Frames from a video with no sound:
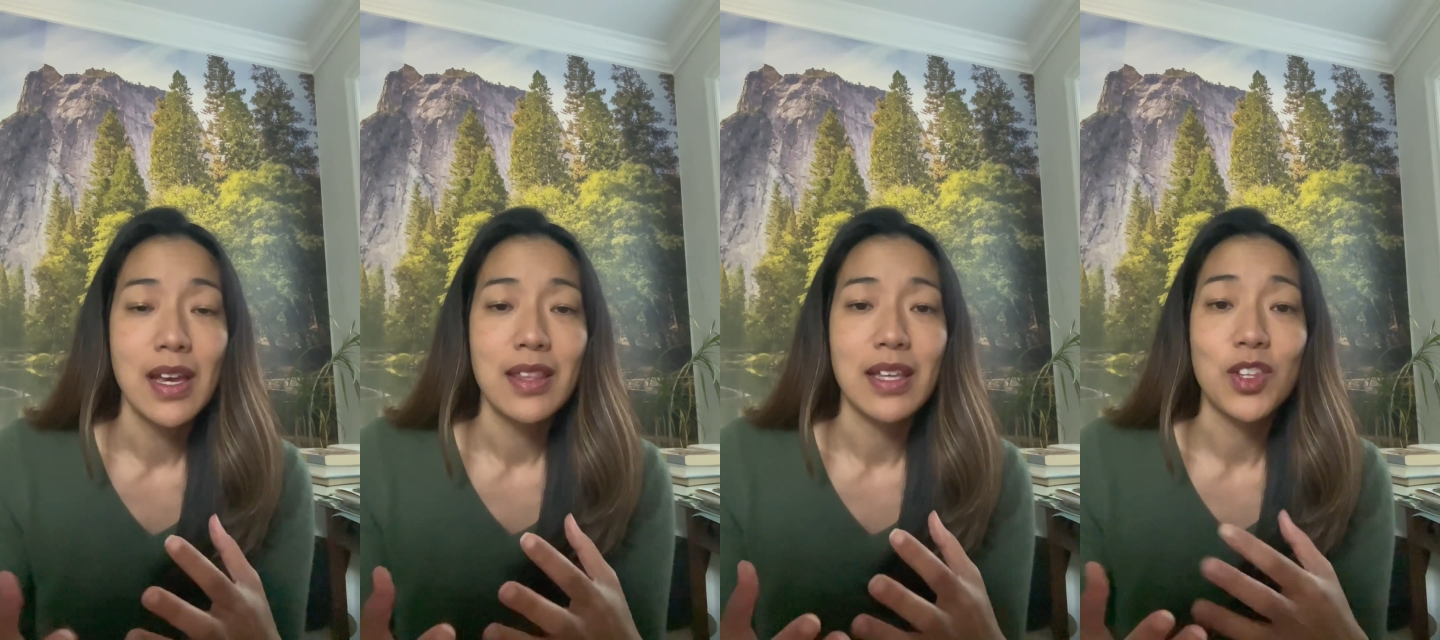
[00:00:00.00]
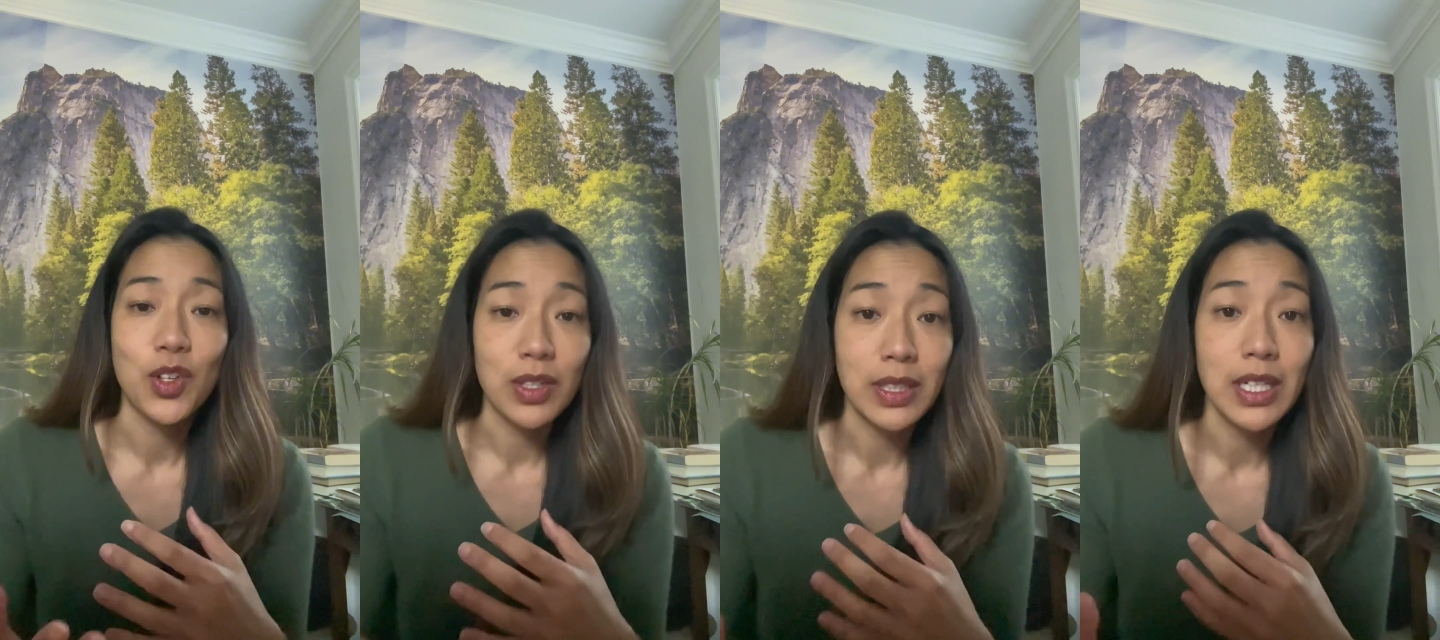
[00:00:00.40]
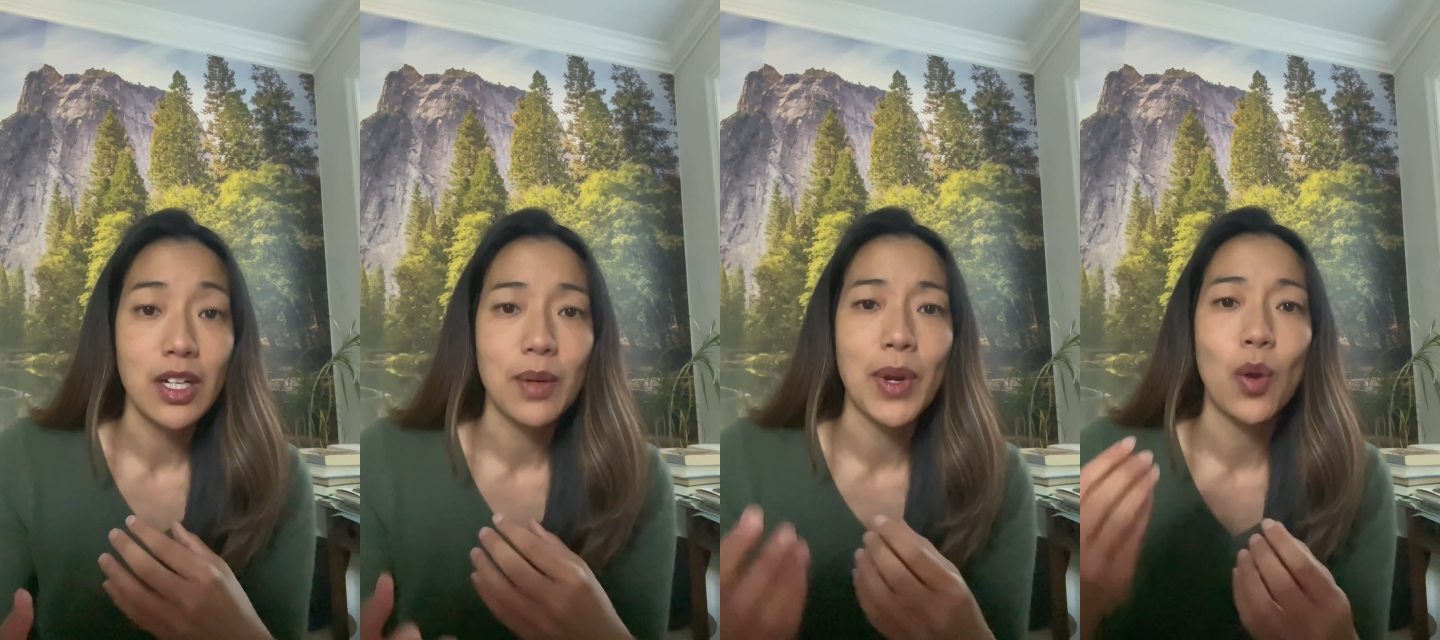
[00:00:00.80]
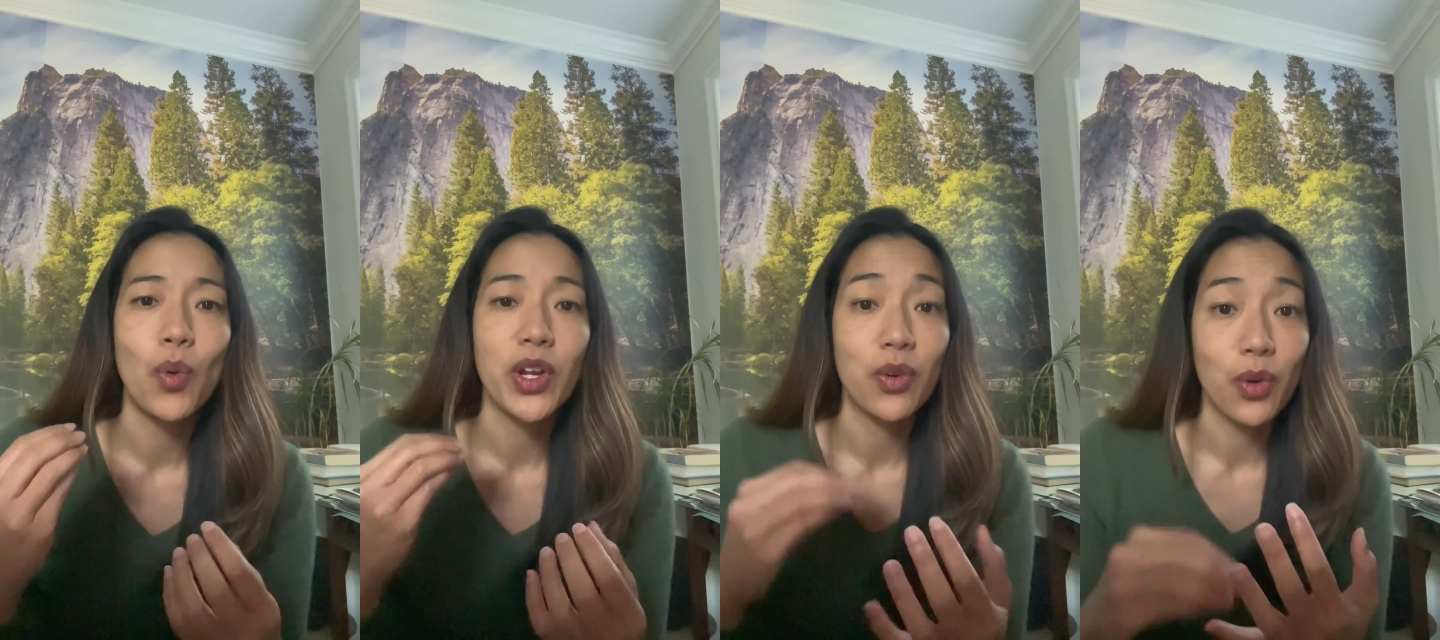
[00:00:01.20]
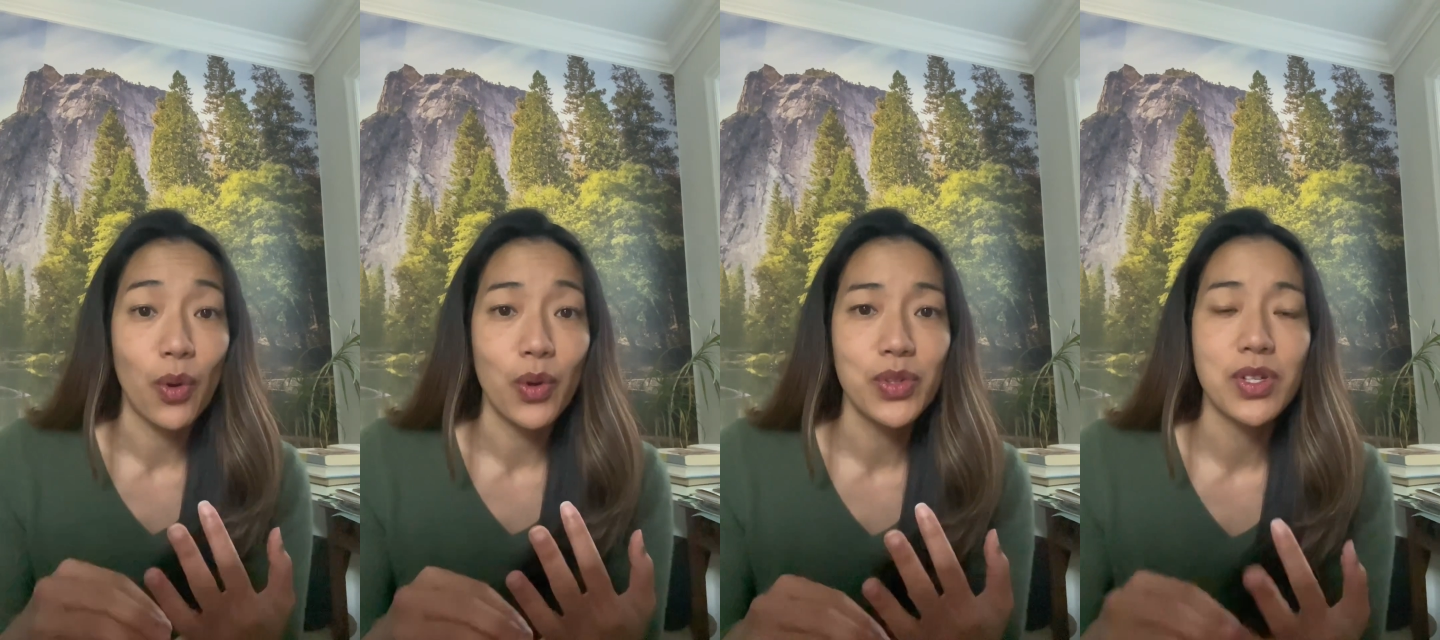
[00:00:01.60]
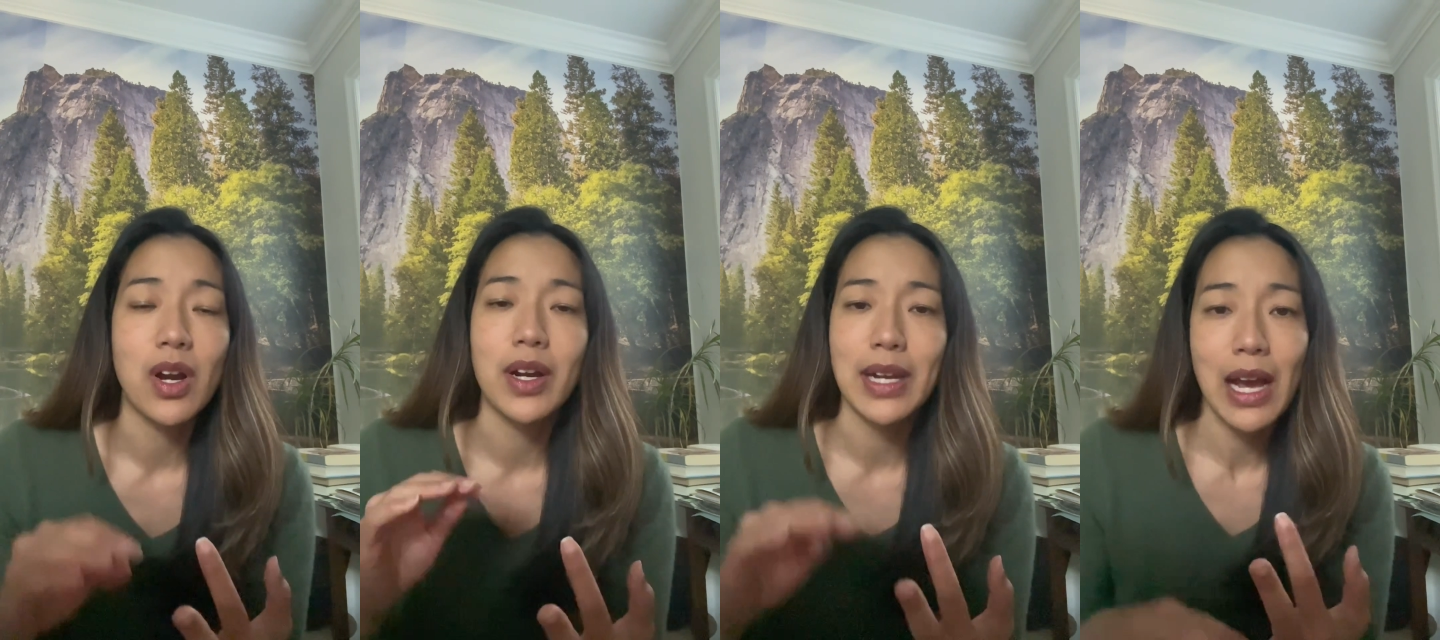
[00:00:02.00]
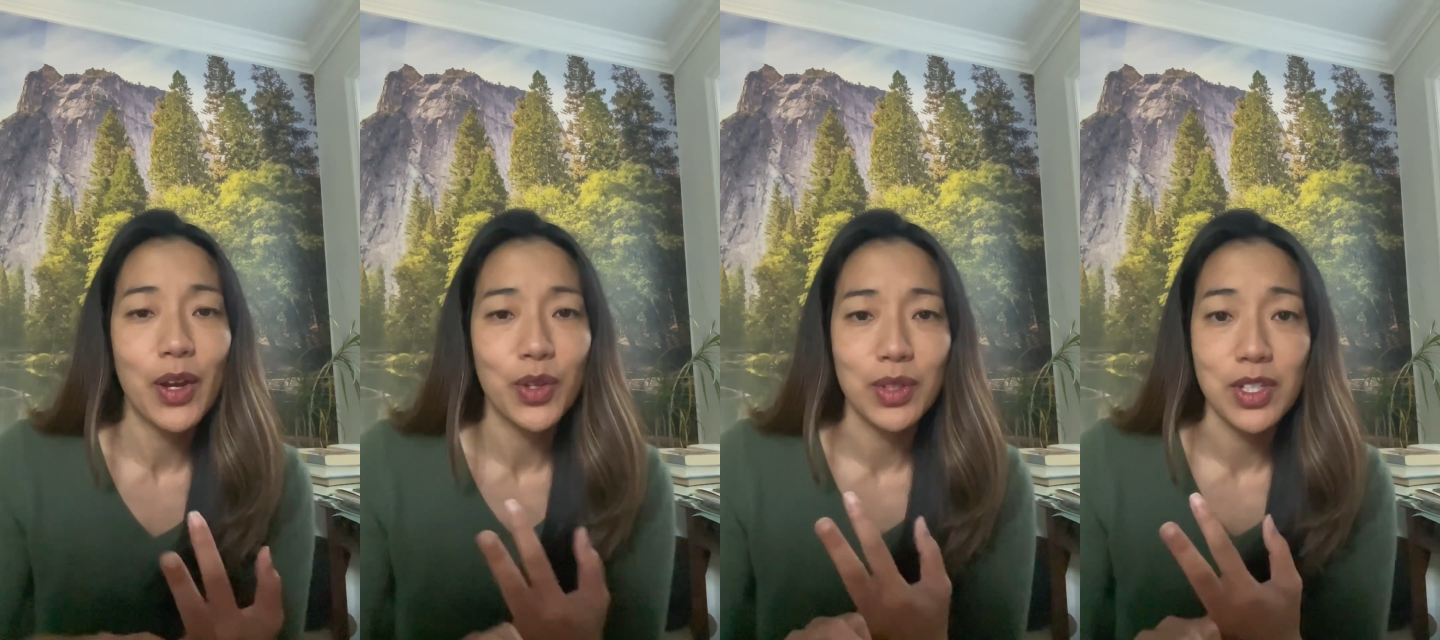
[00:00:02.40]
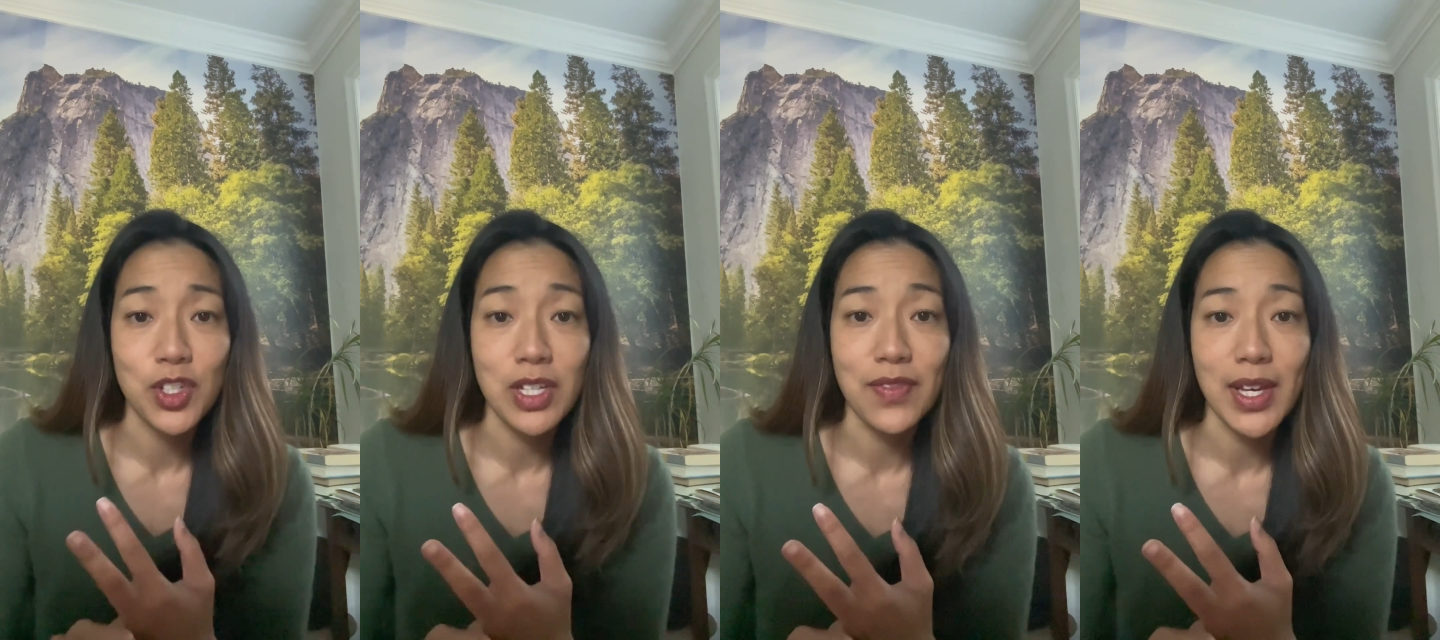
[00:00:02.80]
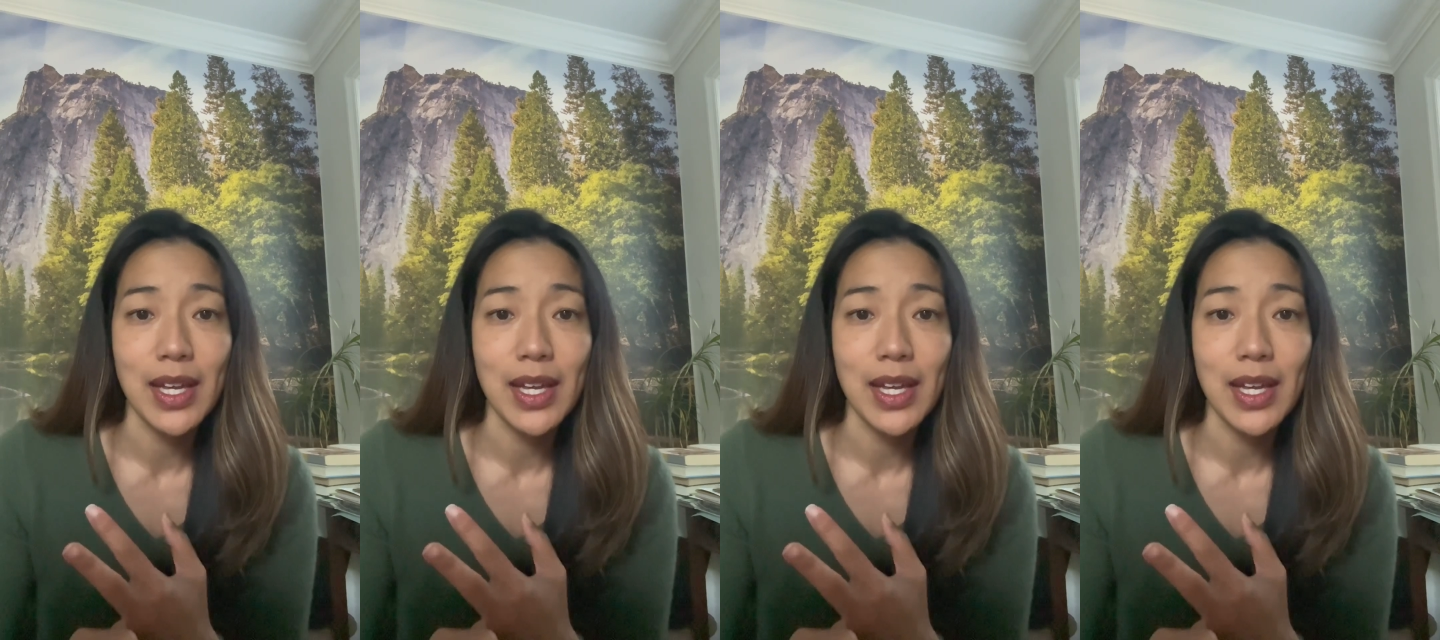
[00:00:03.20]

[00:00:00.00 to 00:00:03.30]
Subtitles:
that they're clear about what your goals are and how you'll achieve it,